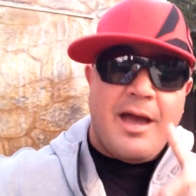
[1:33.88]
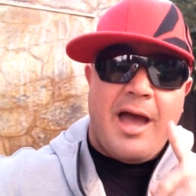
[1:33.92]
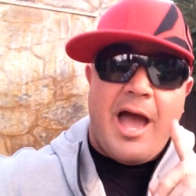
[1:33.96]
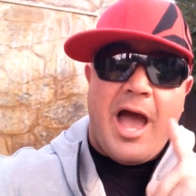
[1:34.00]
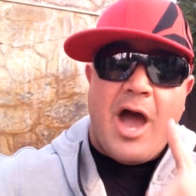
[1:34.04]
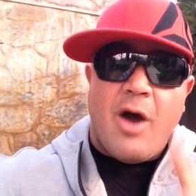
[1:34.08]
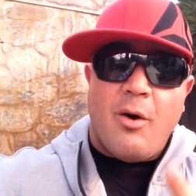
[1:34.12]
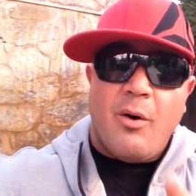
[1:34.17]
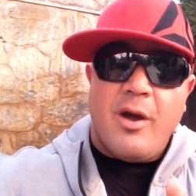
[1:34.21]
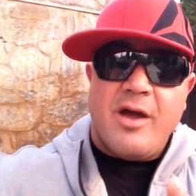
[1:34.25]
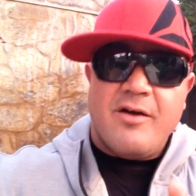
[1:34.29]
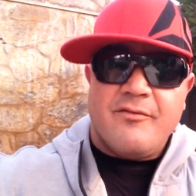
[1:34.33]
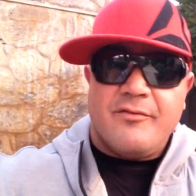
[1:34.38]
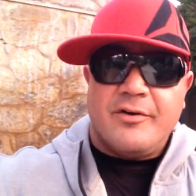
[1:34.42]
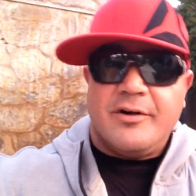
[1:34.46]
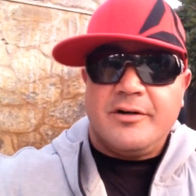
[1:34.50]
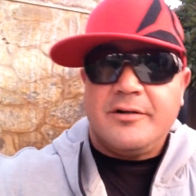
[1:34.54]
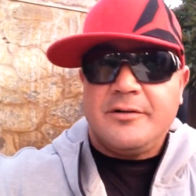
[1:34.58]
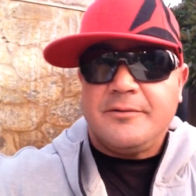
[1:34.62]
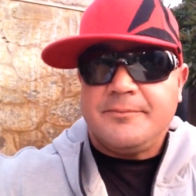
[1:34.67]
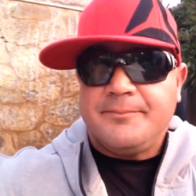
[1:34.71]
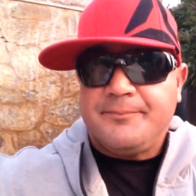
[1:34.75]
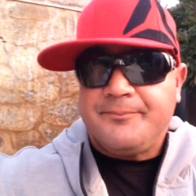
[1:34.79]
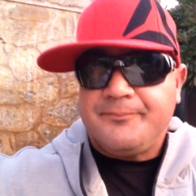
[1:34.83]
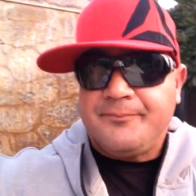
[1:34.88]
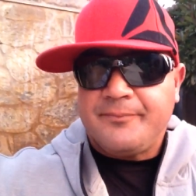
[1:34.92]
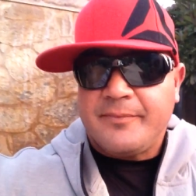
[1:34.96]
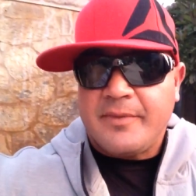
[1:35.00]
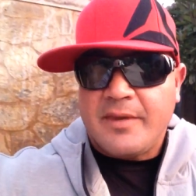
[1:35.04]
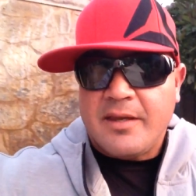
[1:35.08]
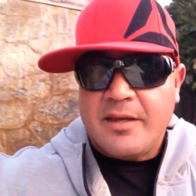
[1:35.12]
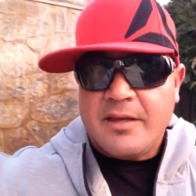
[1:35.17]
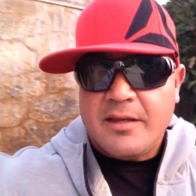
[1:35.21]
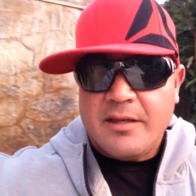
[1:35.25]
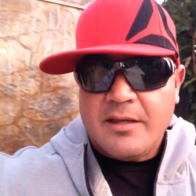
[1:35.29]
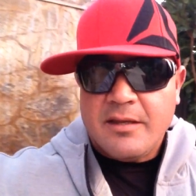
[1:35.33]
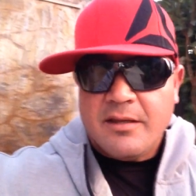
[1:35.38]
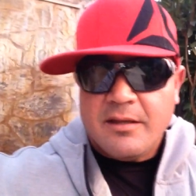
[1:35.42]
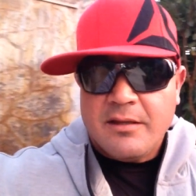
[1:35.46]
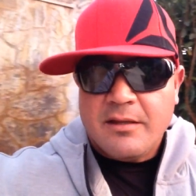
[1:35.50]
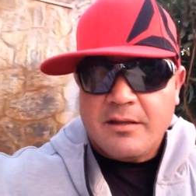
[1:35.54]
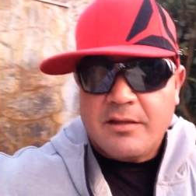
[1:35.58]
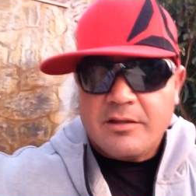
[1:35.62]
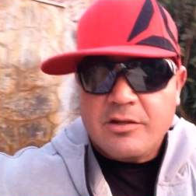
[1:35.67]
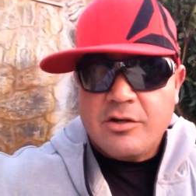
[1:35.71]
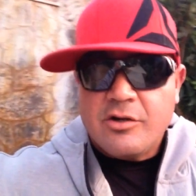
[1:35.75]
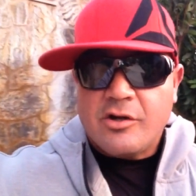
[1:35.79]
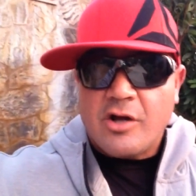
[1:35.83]
However,
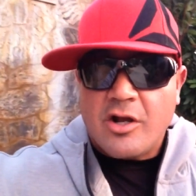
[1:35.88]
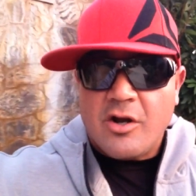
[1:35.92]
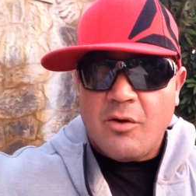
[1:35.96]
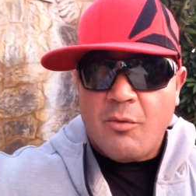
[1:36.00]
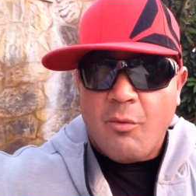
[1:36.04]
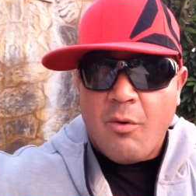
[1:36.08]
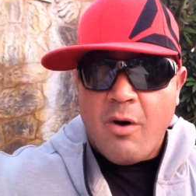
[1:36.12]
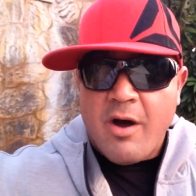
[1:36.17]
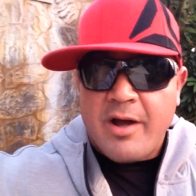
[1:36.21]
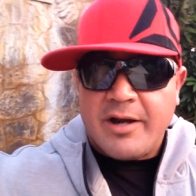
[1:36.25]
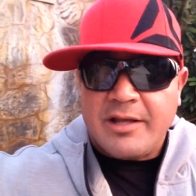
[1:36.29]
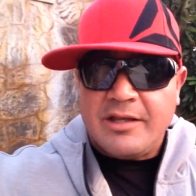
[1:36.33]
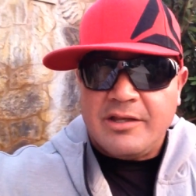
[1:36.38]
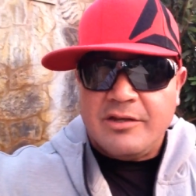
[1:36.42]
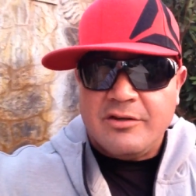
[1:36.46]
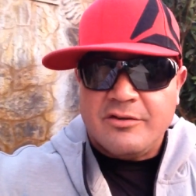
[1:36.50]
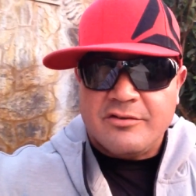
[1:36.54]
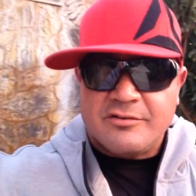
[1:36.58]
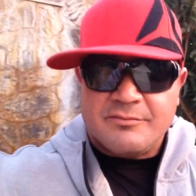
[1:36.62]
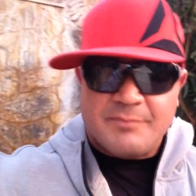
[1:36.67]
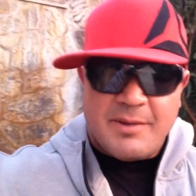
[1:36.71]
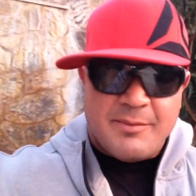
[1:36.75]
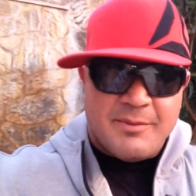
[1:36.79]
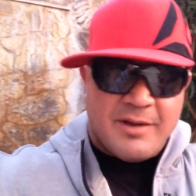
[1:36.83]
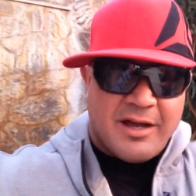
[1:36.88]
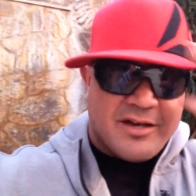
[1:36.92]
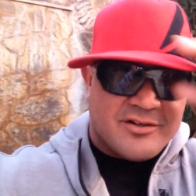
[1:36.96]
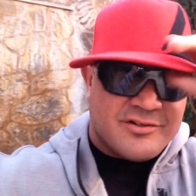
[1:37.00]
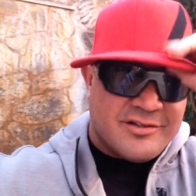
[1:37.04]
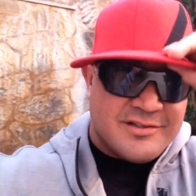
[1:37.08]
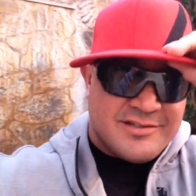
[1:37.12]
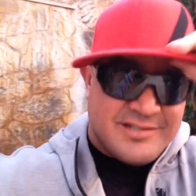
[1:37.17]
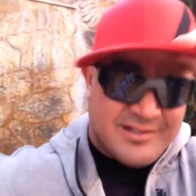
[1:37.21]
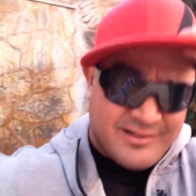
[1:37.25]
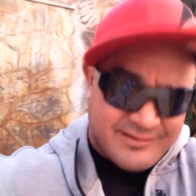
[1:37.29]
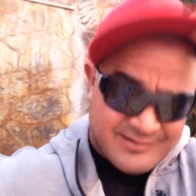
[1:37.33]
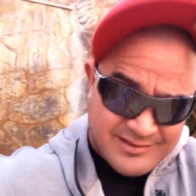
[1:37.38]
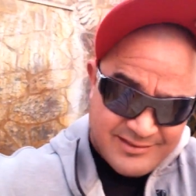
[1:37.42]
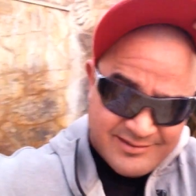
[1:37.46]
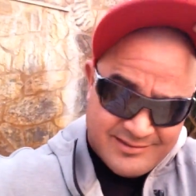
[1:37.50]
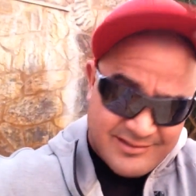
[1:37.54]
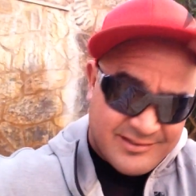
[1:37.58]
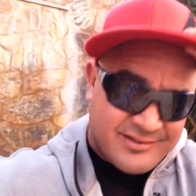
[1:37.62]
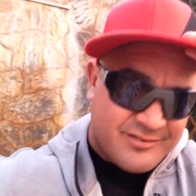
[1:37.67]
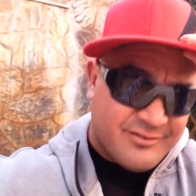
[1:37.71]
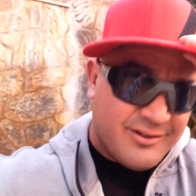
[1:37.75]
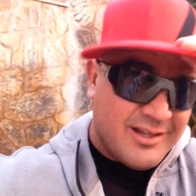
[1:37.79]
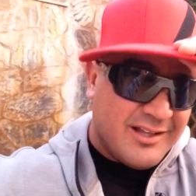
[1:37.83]
you're going to want to use, maybe I should tilt this
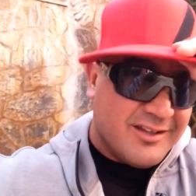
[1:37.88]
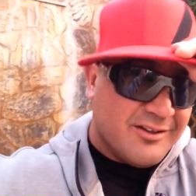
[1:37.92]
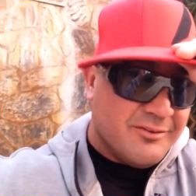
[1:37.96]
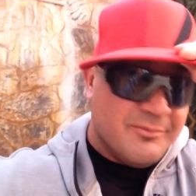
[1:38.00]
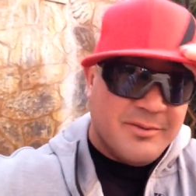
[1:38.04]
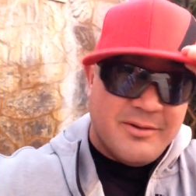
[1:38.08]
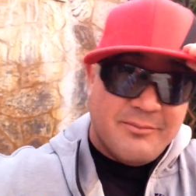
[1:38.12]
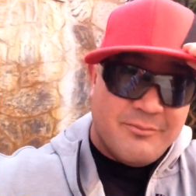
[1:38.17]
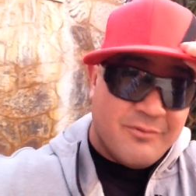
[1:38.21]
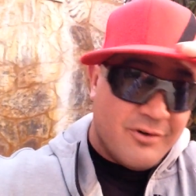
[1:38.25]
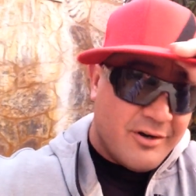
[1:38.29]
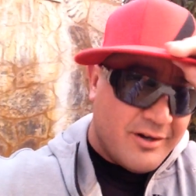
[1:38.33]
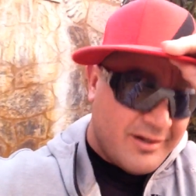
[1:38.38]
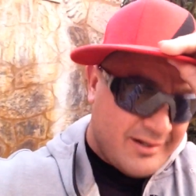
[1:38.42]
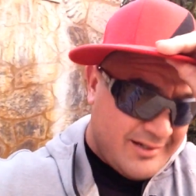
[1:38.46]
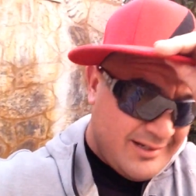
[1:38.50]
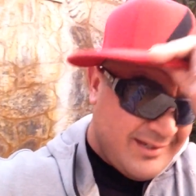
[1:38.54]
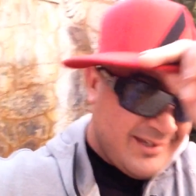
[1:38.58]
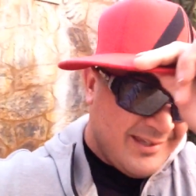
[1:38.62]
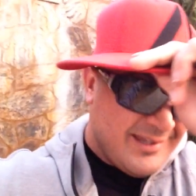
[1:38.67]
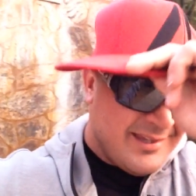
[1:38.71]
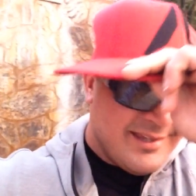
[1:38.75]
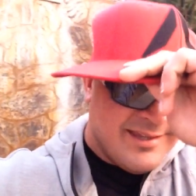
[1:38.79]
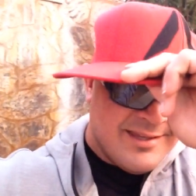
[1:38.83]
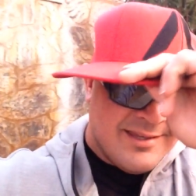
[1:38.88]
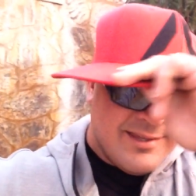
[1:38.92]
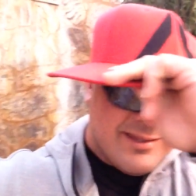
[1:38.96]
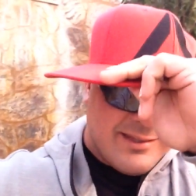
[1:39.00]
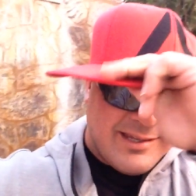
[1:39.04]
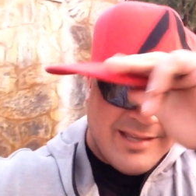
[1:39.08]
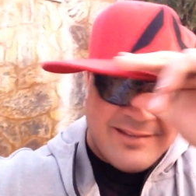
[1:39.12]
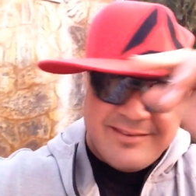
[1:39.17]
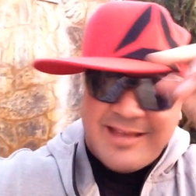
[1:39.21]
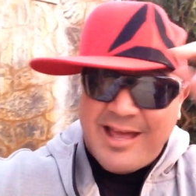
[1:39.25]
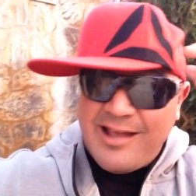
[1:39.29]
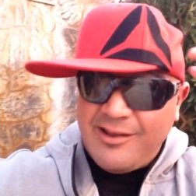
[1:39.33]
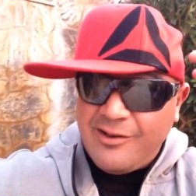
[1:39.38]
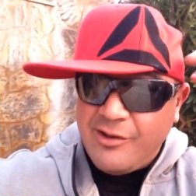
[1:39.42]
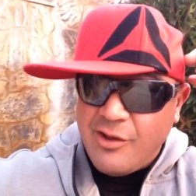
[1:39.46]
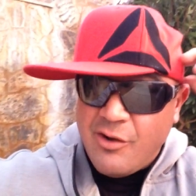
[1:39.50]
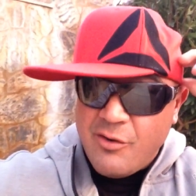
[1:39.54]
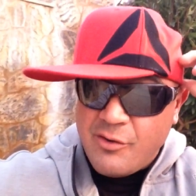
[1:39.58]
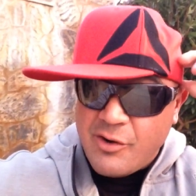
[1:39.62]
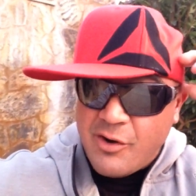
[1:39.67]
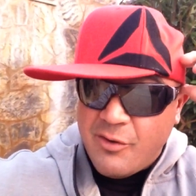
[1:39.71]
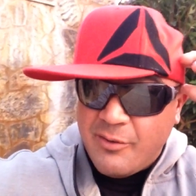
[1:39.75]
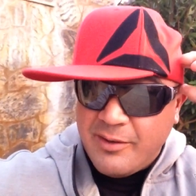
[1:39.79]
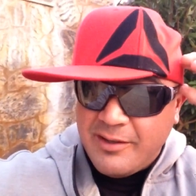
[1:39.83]
way a little bit more. Get that
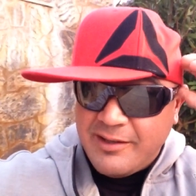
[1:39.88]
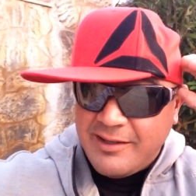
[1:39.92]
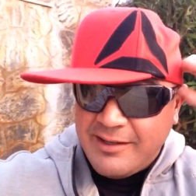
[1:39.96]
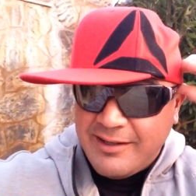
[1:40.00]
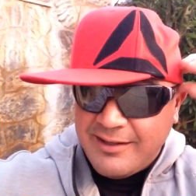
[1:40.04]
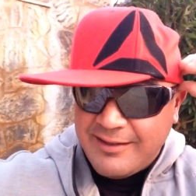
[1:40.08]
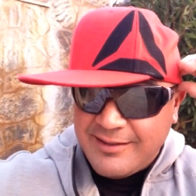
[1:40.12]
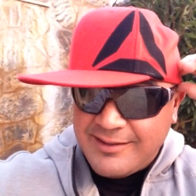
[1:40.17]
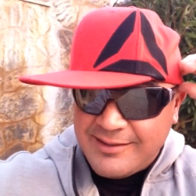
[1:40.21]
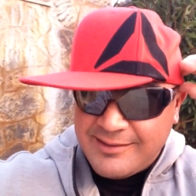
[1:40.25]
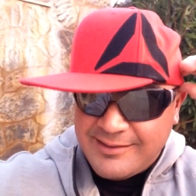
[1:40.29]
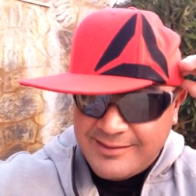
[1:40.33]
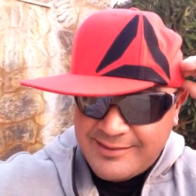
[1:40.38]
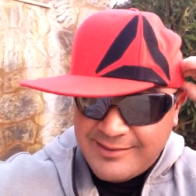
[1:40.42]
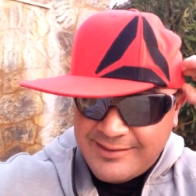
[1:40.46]
logo in there.